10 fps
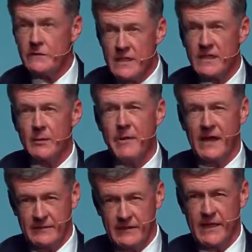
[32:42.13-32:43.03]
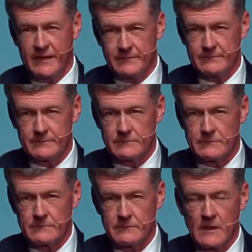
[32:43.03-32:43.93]
think about that.
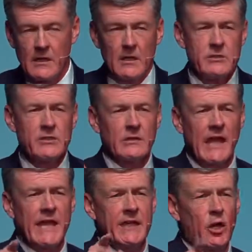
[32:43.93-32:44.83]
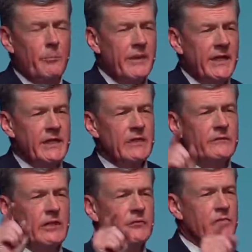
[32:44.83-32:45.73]
Delayed
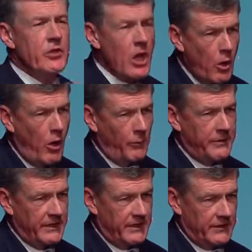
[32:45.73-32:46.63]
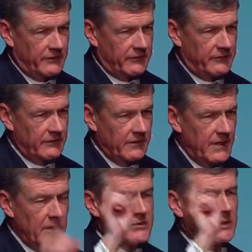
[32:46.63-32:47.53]
obedience is no obedience.
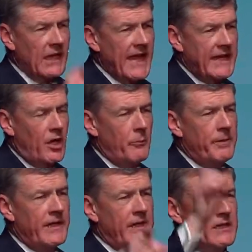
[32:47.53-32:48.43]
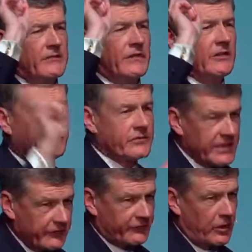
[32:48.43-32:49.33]
Delayed obedience is
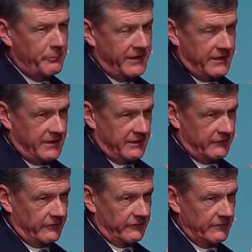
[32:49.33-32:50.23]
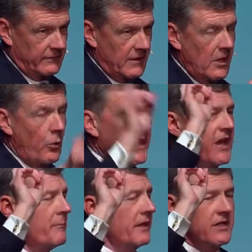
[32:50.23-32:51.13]
disobedience. We
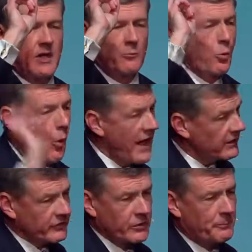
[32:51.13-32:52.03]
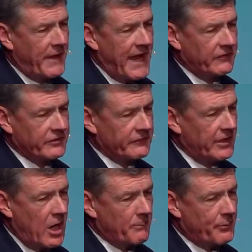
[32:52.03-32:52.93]
have become way too
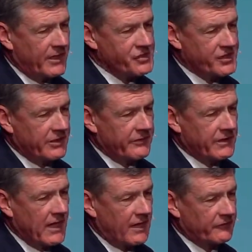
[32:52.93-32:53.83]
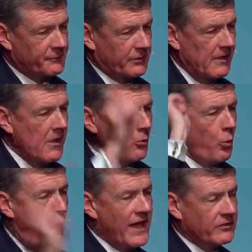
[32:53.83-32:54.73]
passive in our preaching of the gospel,
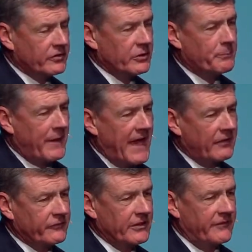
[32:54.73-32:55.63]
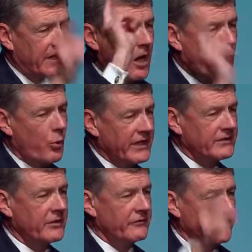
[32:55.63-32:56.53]
way too passive in our
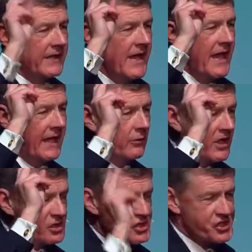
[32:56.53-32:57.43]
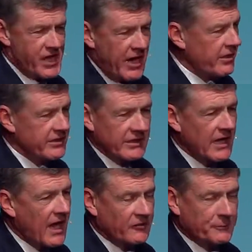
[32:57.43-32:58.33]
witnessing and sharing the
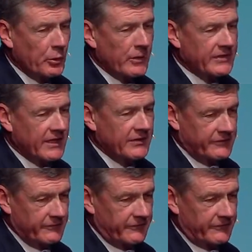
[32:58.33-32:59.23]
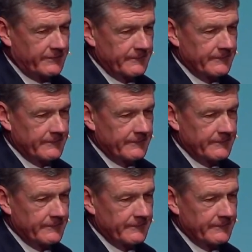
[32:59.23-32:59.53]
gospel with others.